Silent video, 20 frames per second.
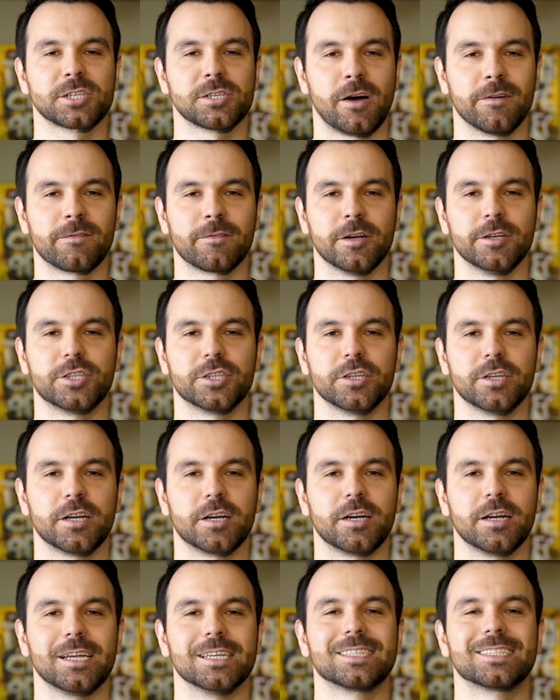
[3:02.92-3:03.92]
a software
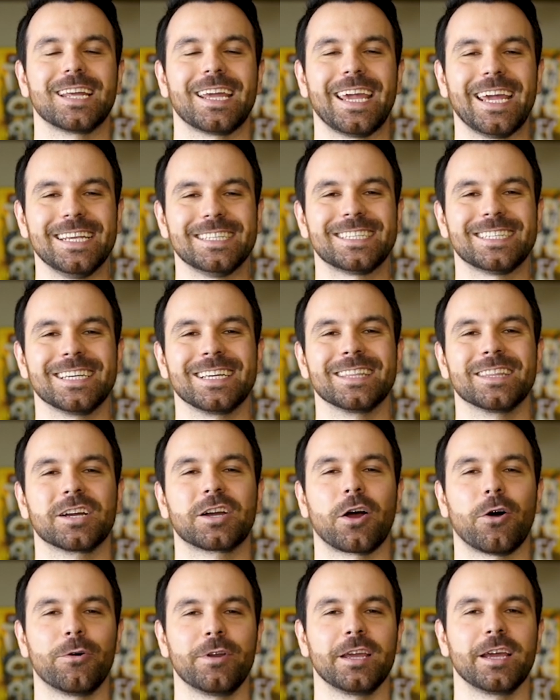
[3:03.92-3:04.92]
engineer is acing the
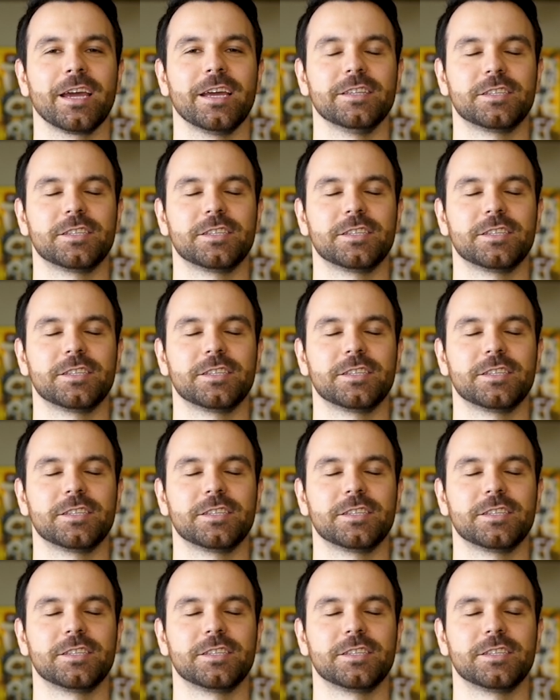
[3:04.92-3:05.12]
coding